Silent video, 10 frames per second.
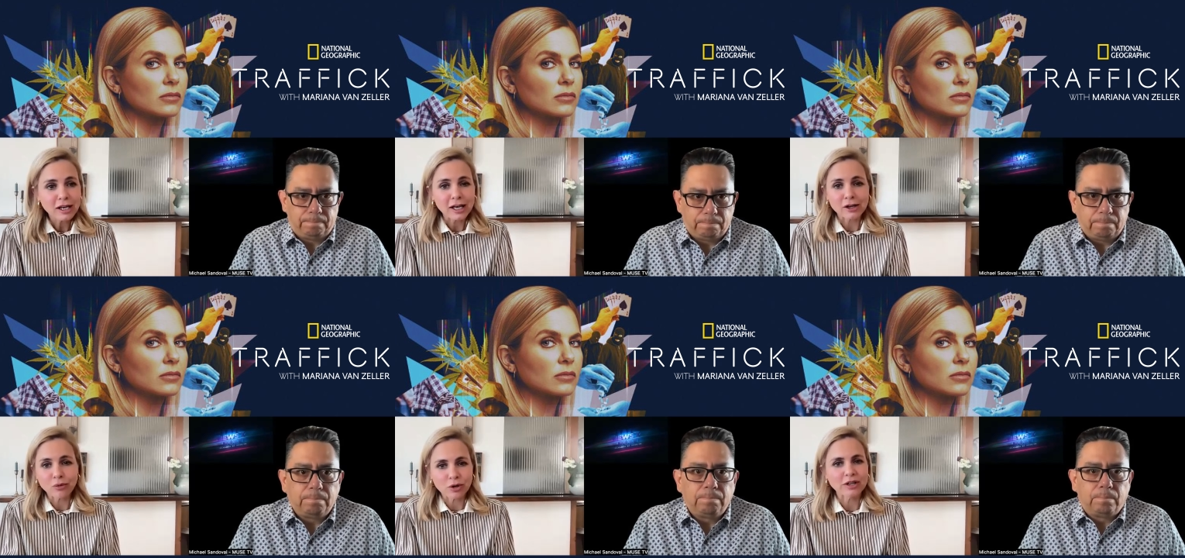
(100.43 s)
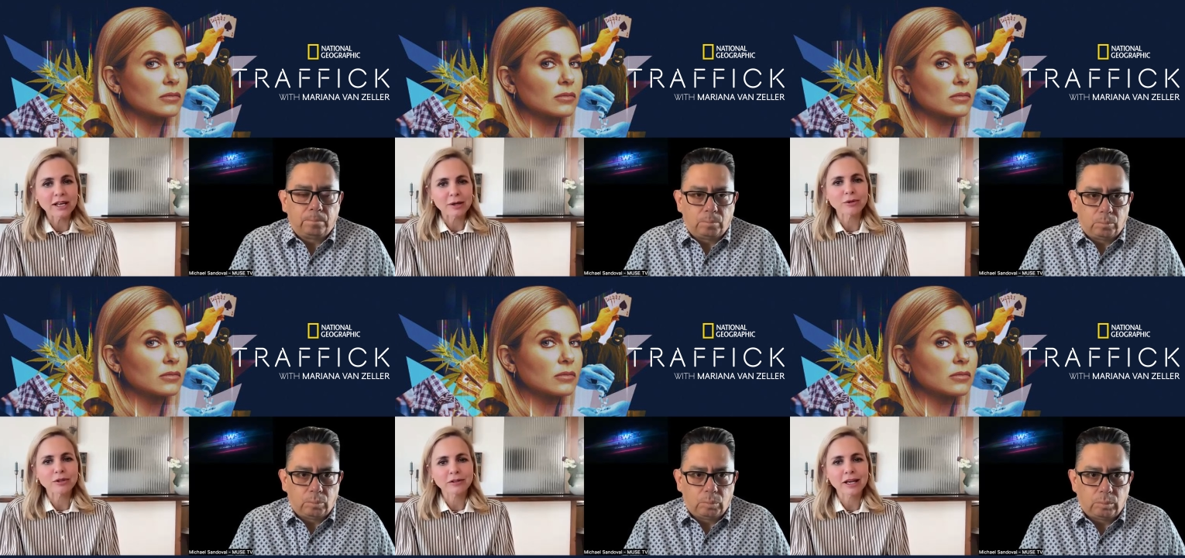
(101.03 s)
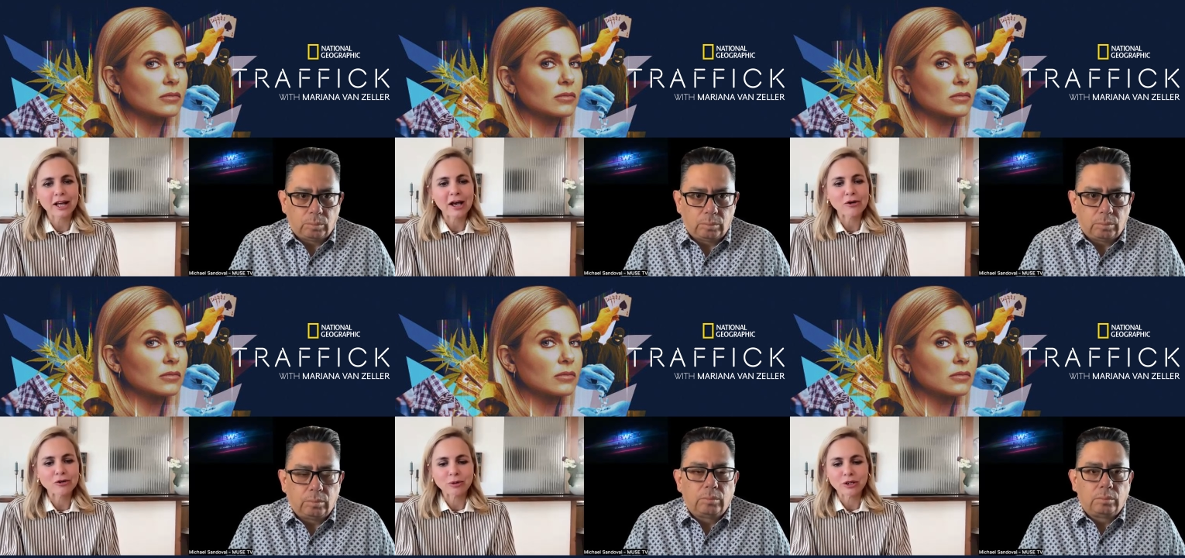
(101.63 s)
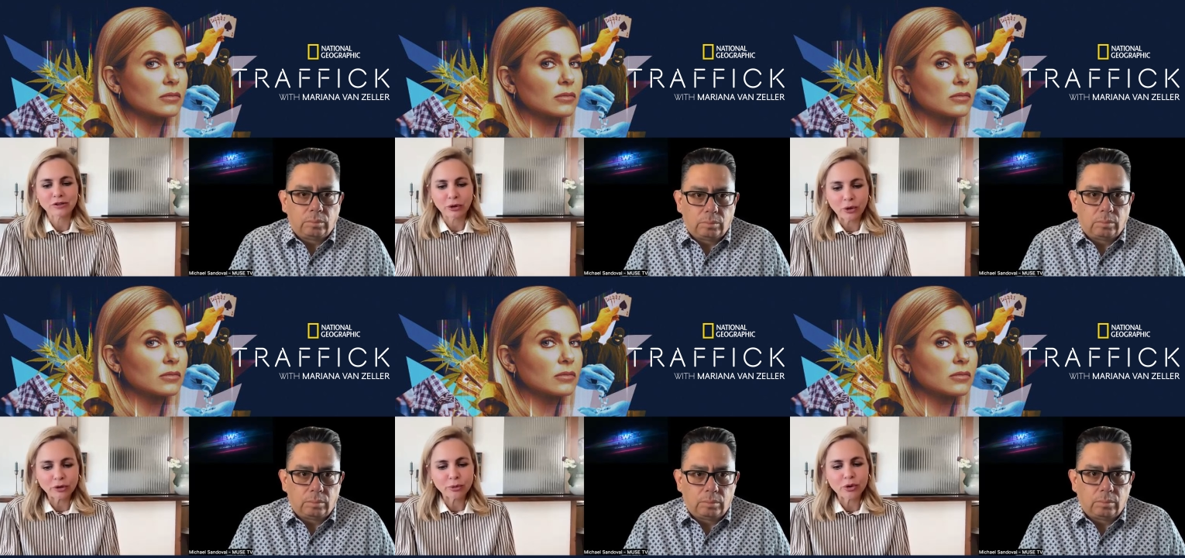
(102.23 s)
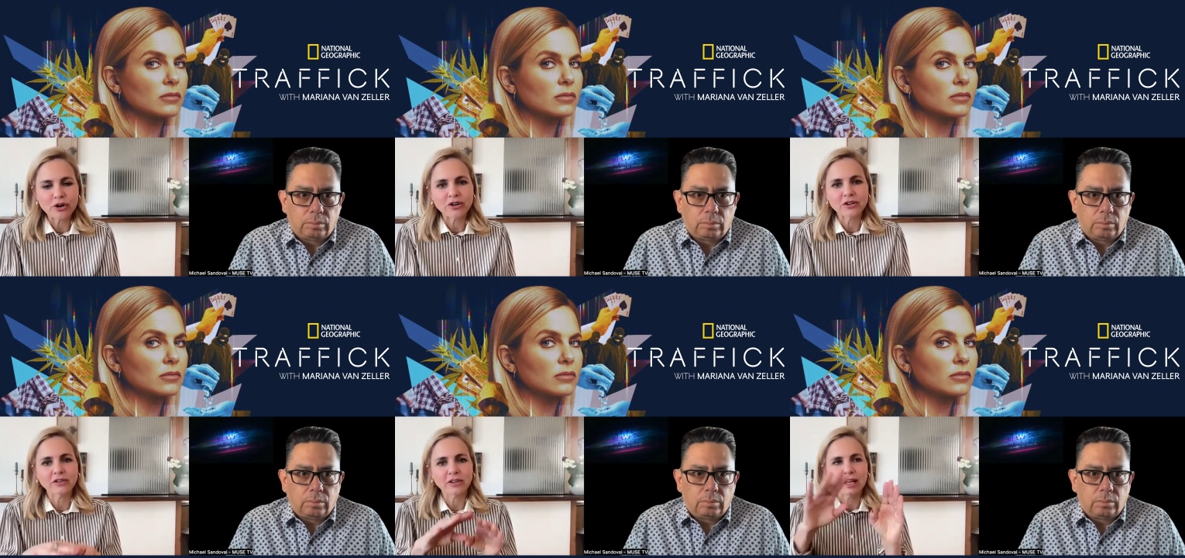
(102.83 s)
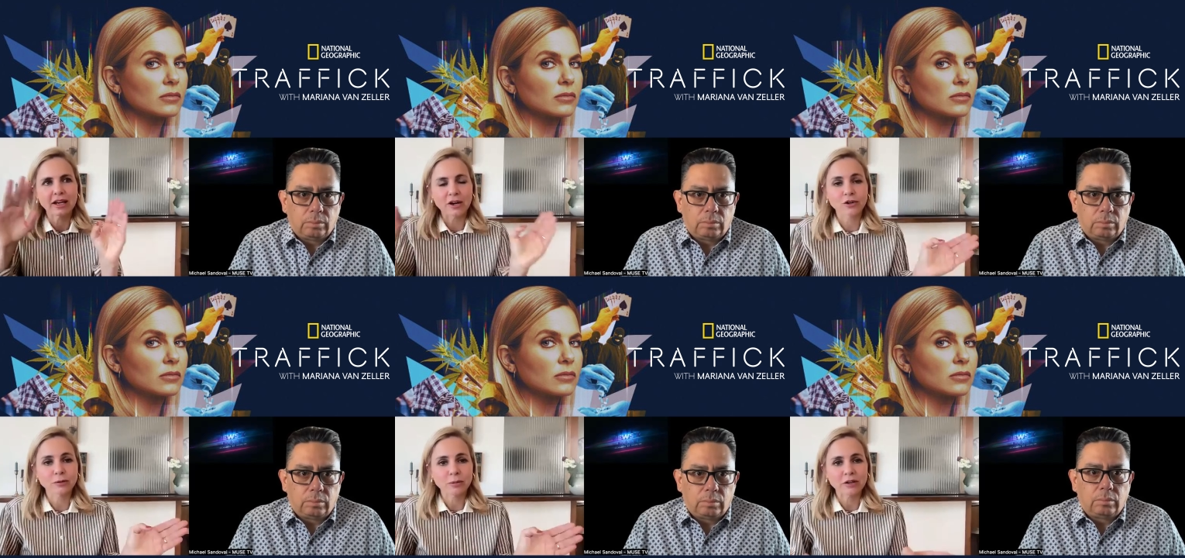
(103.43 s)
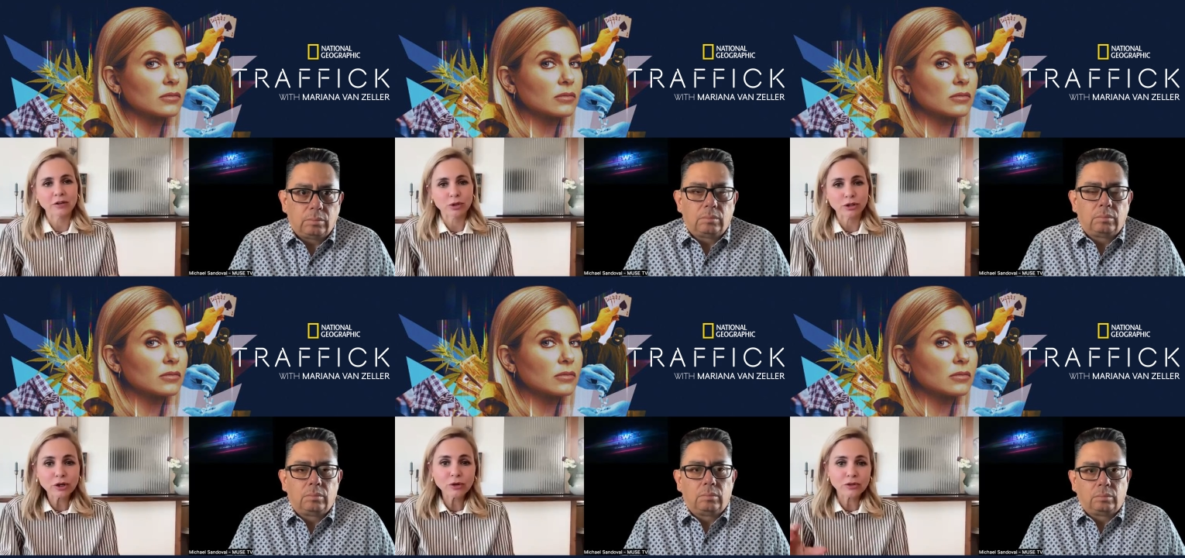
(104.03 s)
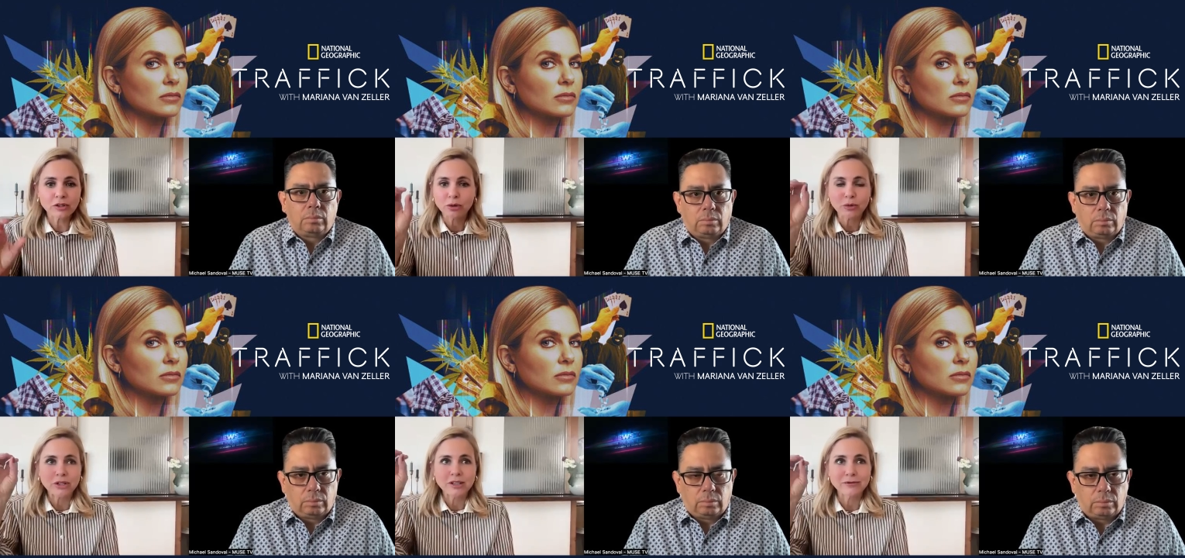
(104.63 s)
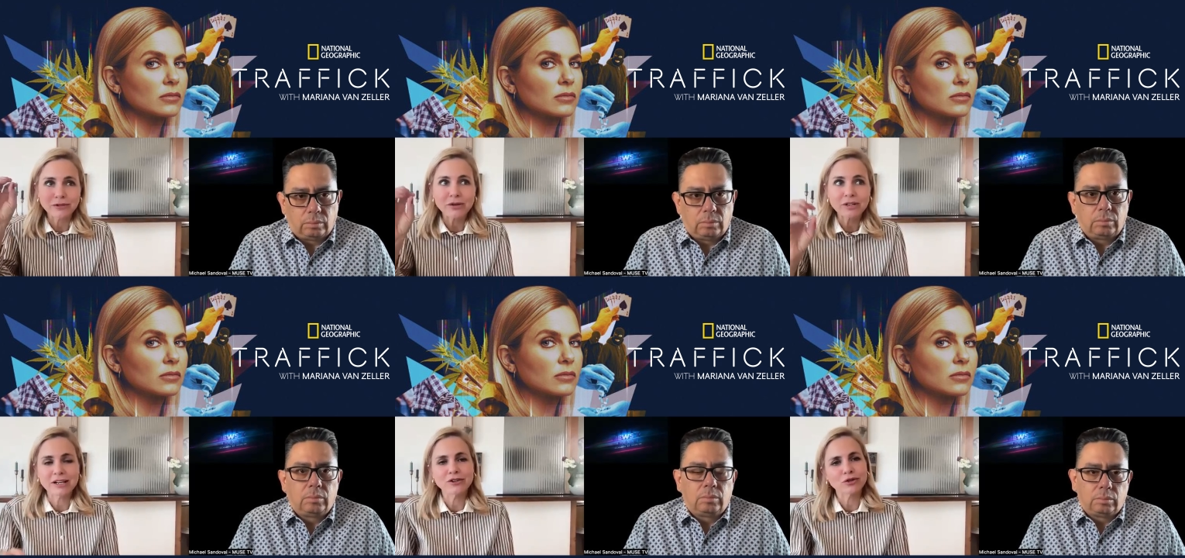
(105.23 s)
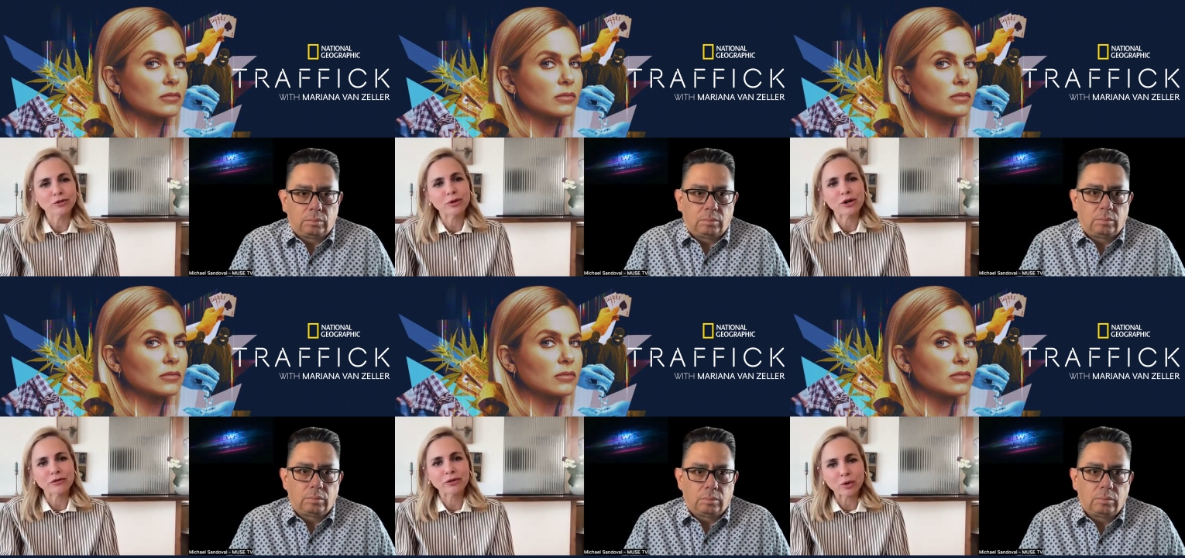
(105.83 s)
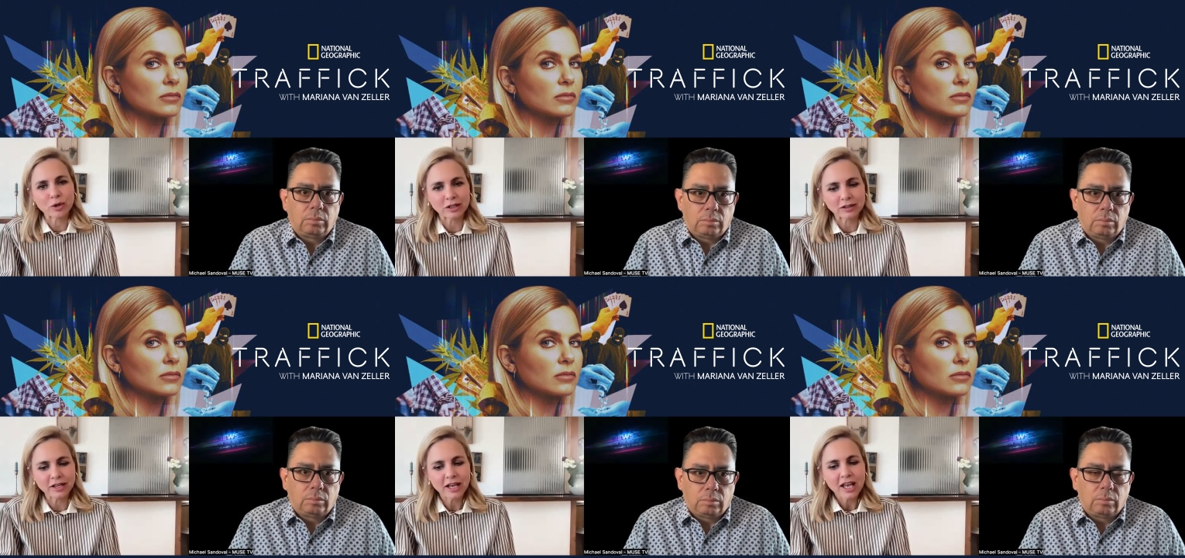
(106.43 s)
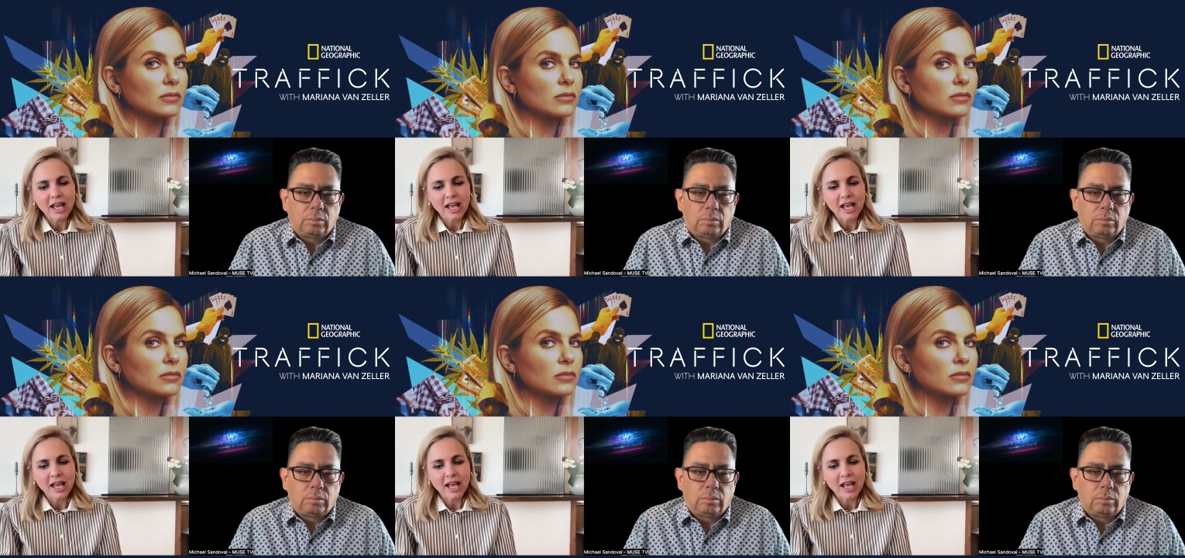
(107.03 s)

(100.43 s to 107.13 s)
Speaker 1: and weren't able to get out because all the borders and airspace were closed and we were in a very dangerous part of the world.